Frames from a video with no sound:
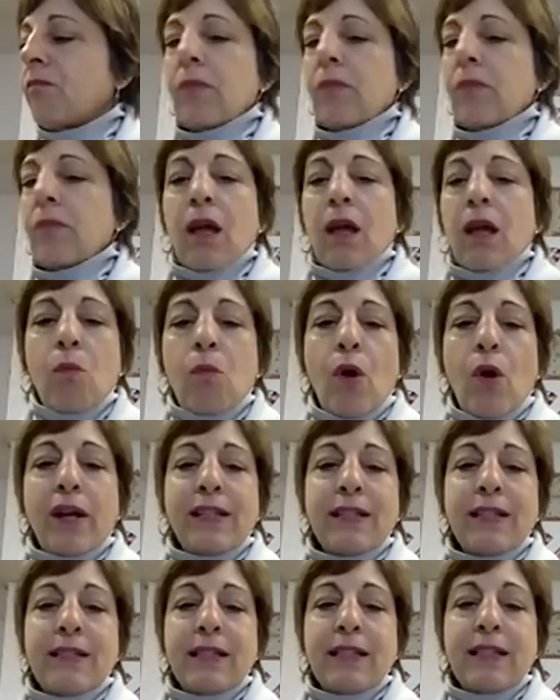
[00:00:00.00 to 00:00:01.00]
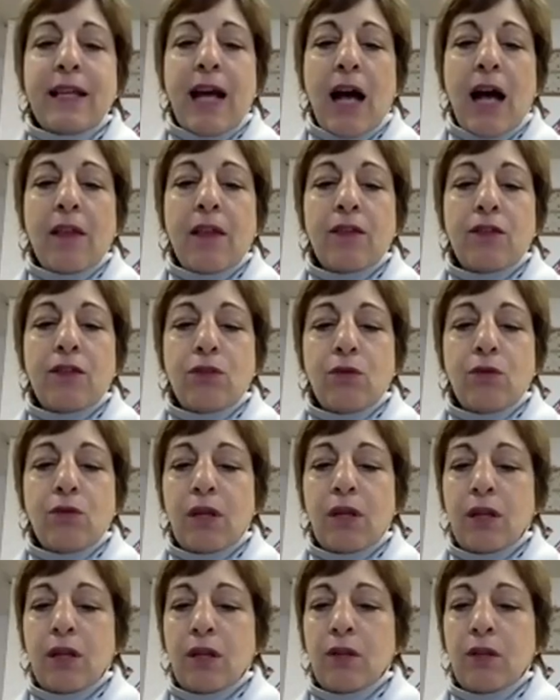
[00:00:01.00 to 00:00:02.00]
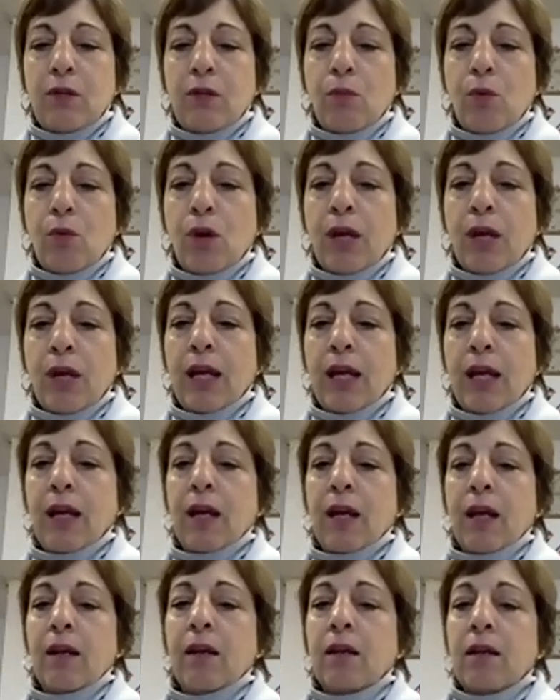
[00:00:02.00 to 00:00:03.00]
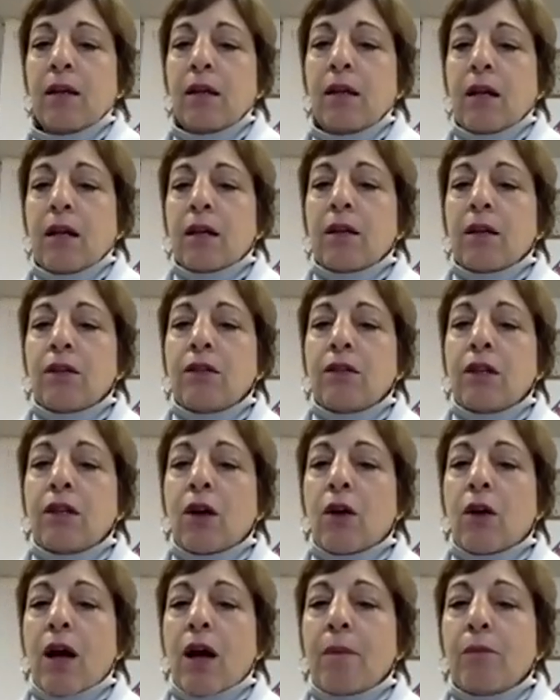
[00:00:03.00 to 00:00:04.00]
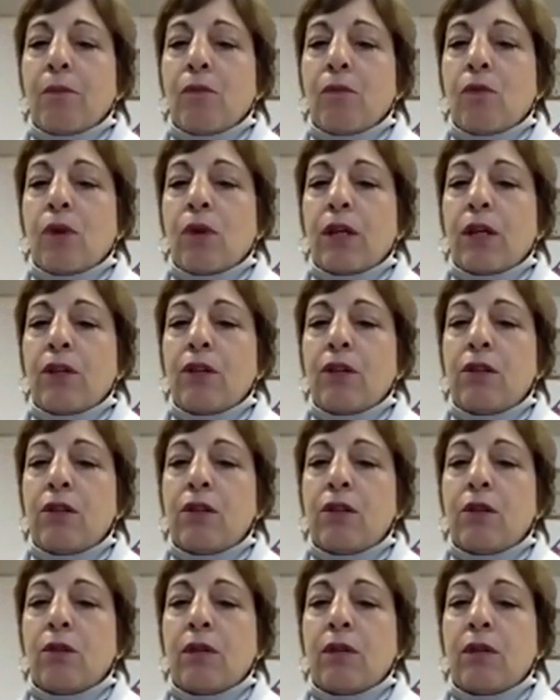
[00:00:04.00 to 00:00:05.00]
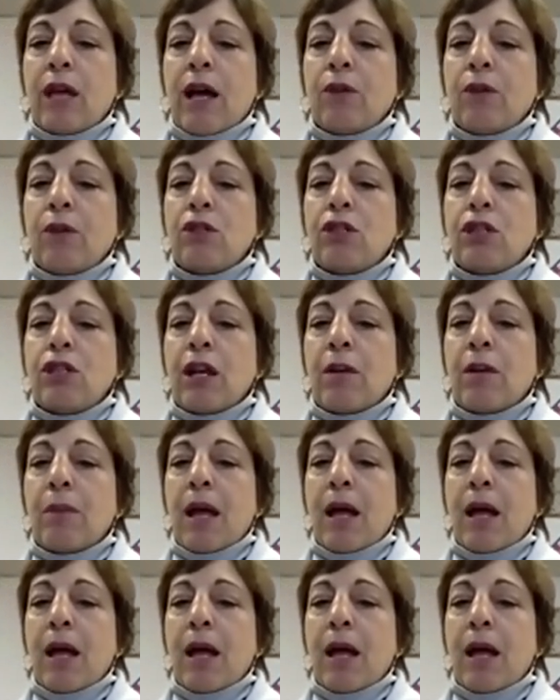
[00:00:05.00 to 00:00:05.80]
want to see how the student is working. So I'm going to now share my